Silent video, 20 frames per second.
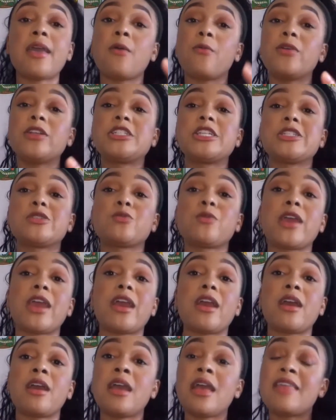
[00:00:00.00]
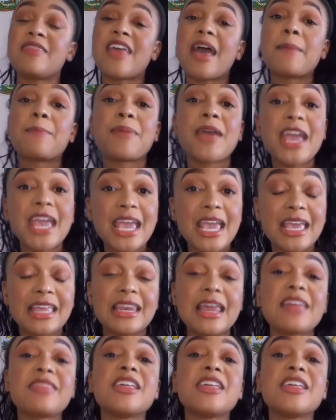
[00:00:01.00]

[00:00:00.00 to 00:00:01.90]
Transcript: which is where that pain